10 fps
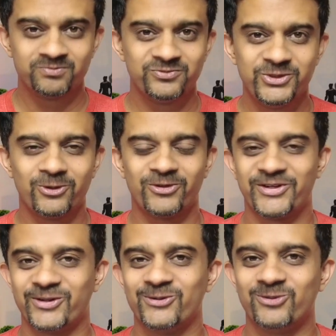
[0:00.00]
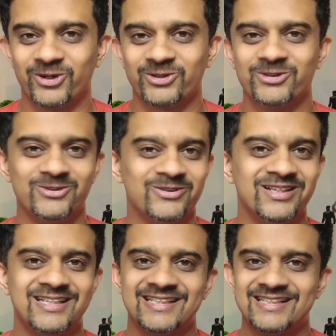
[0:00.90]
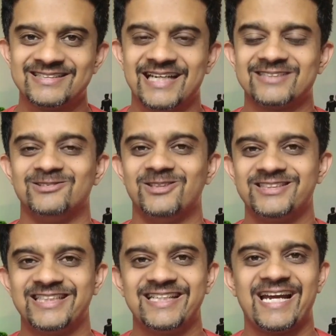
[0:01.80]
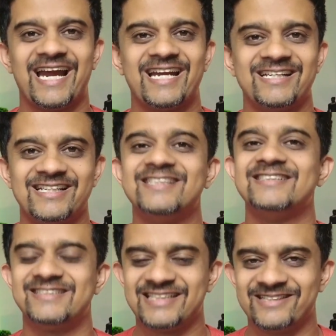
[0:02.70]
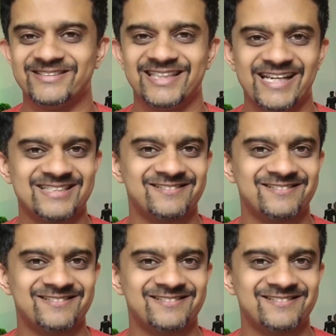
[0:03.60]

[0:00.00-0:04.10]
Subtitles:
you already know what to do. Thanks for watching and see you in the next